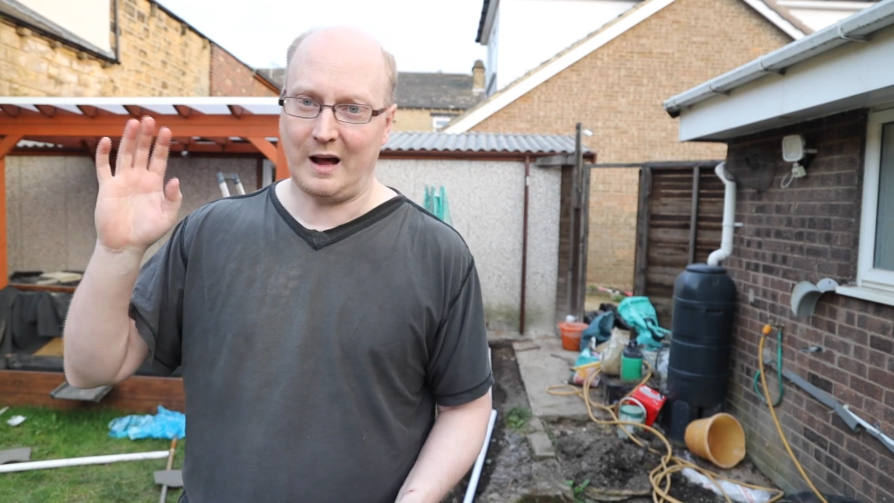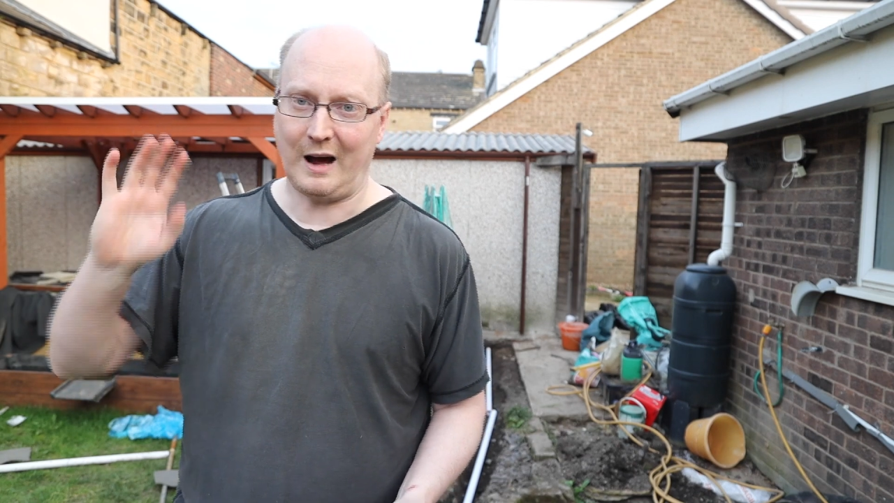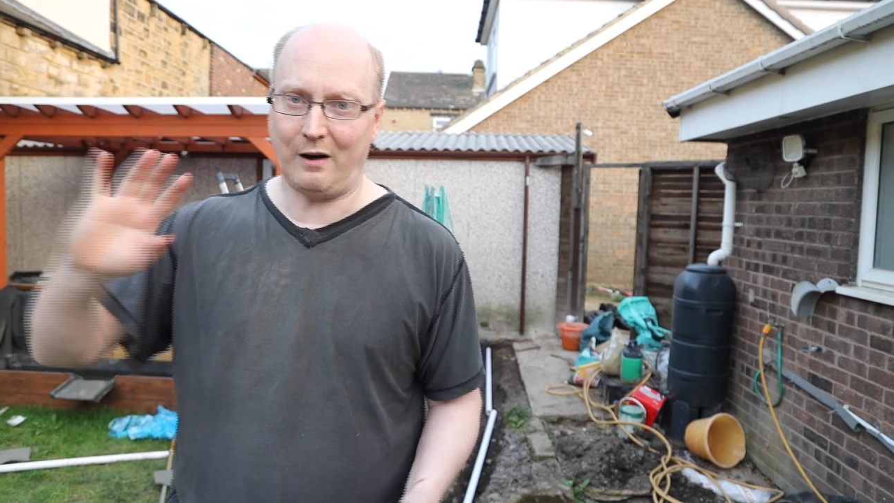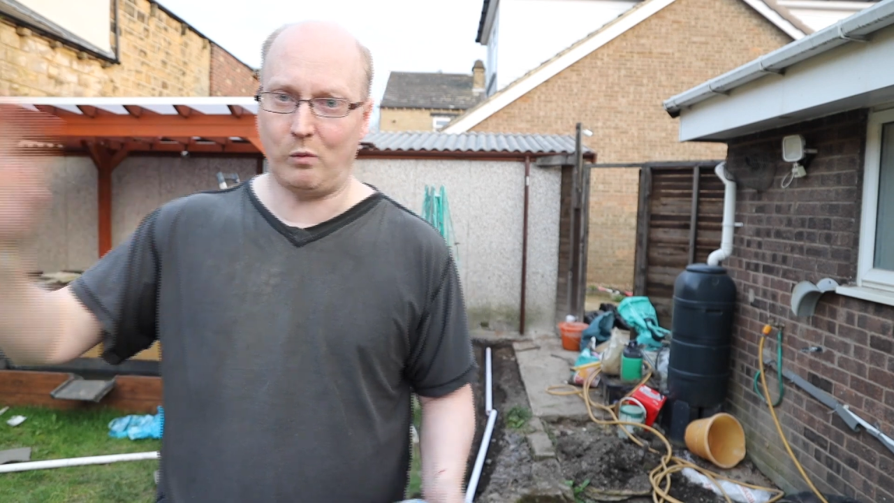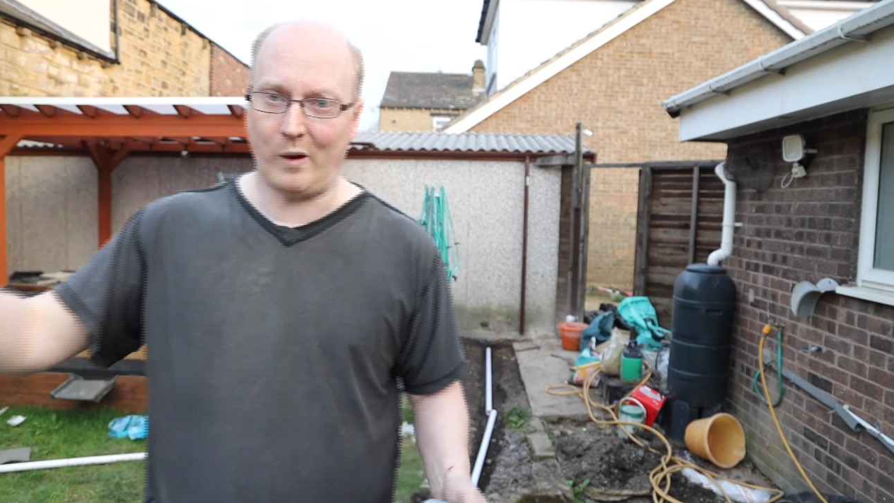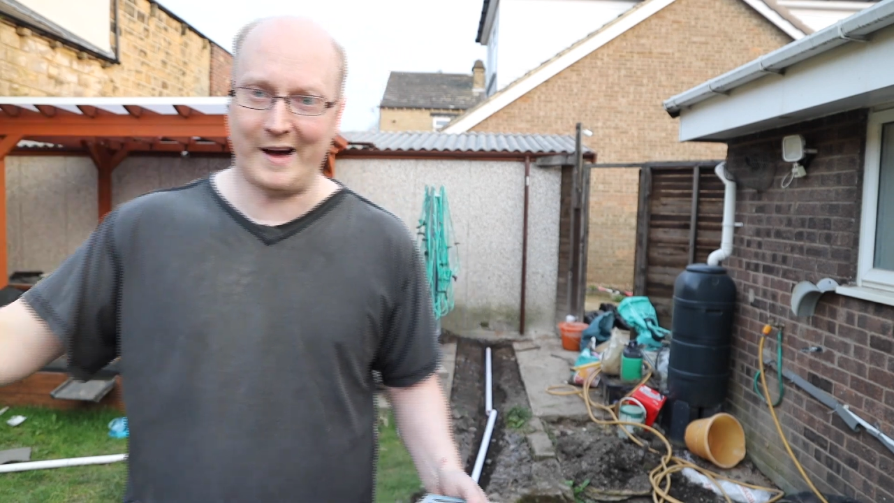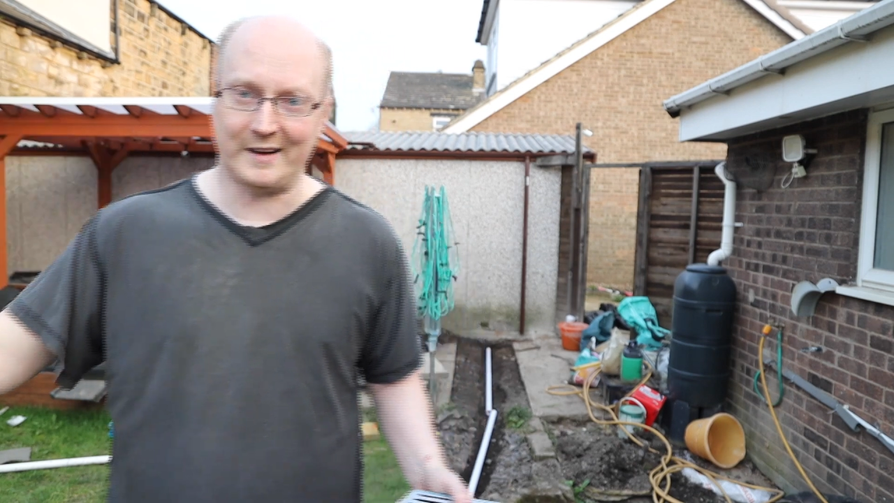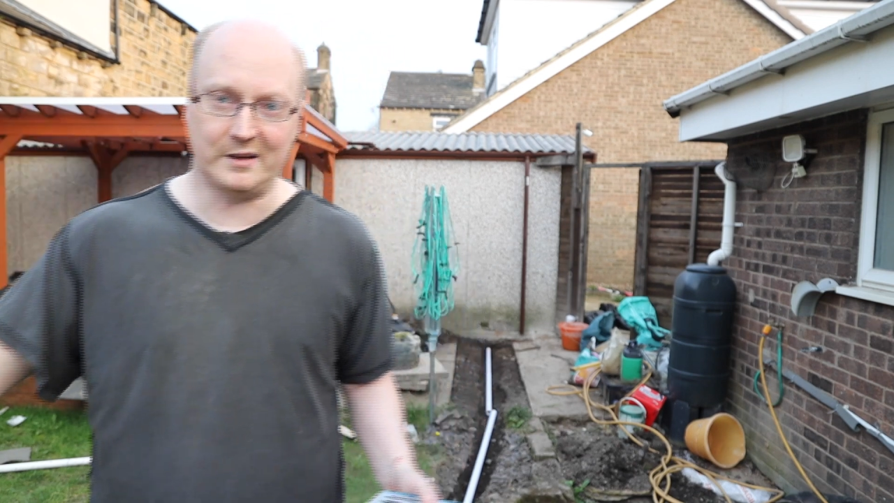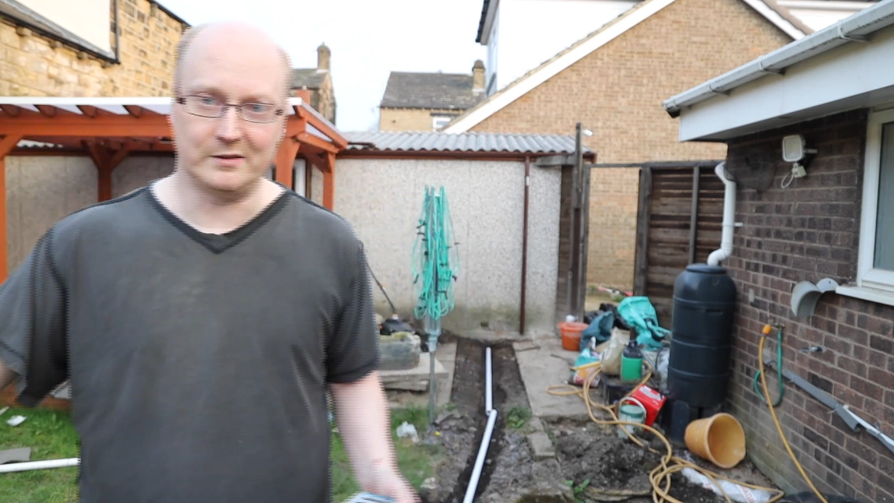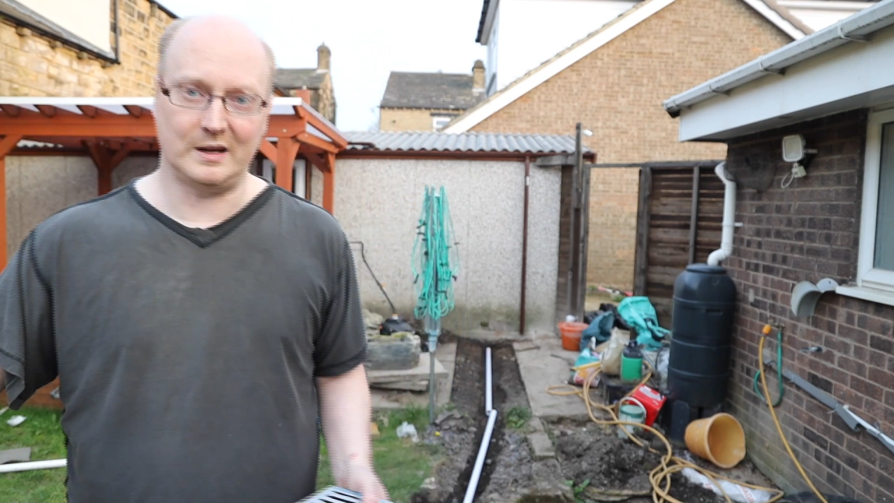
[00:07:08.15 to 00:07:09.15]
out of
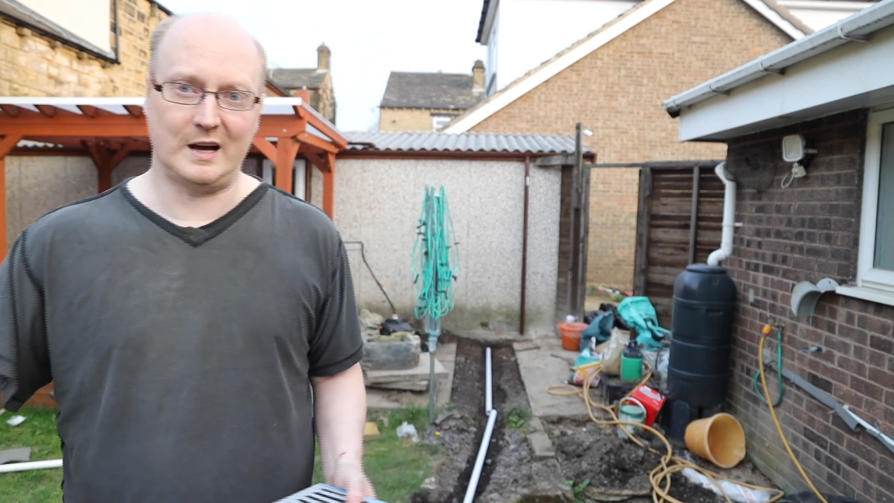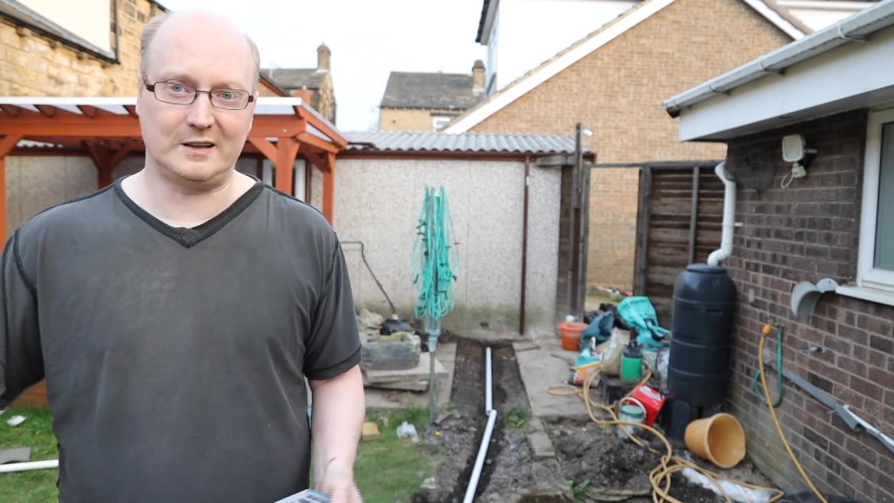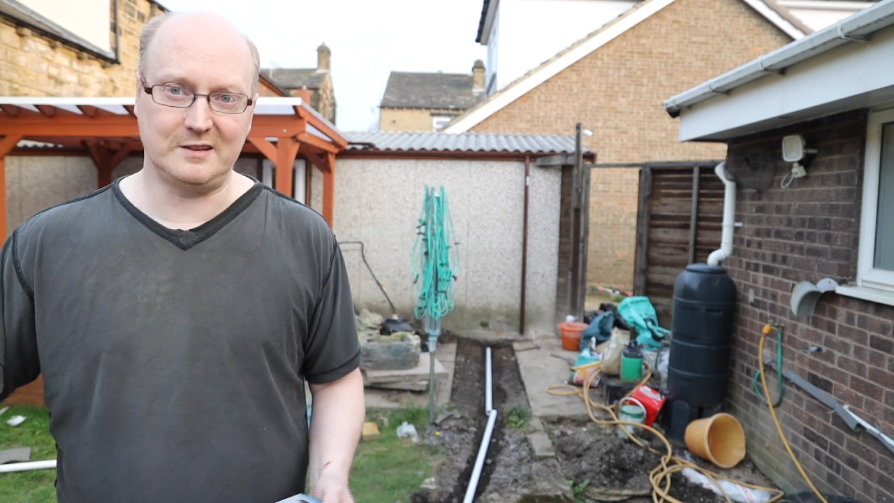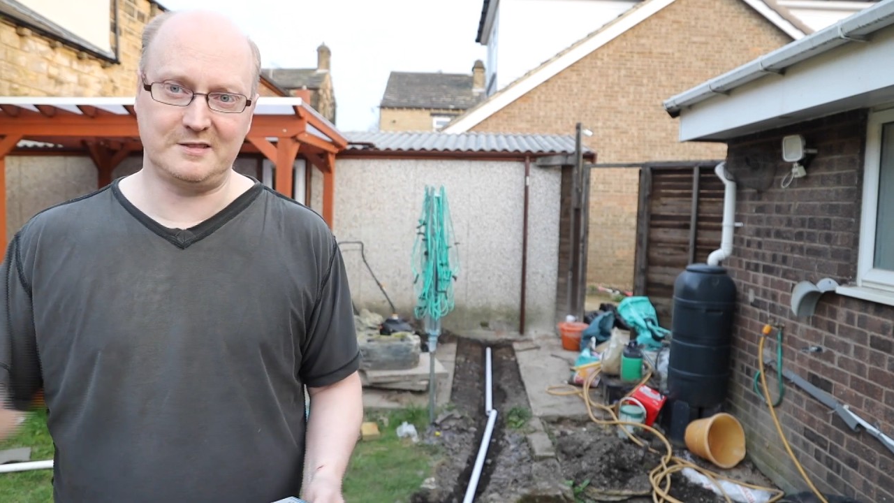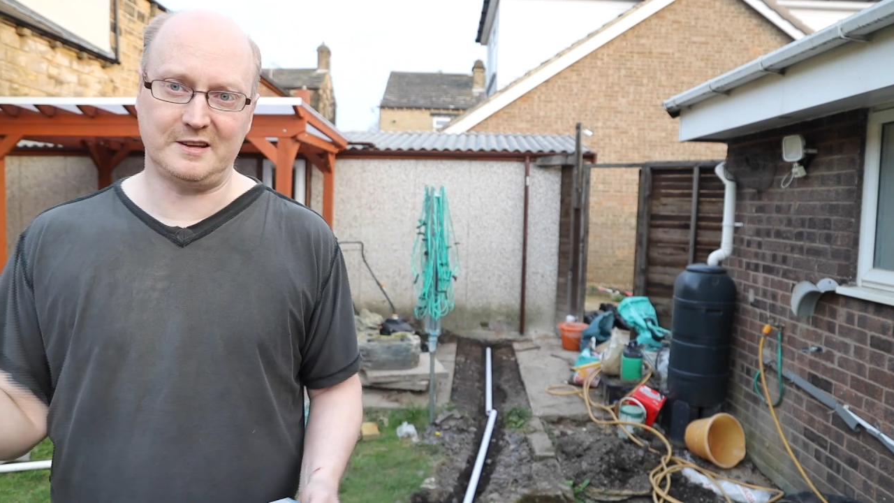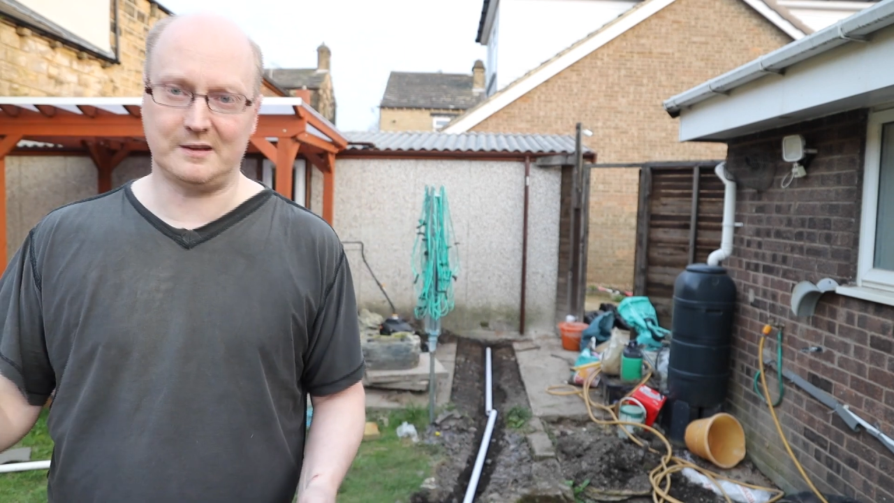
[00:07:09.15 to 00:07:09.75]
whack and can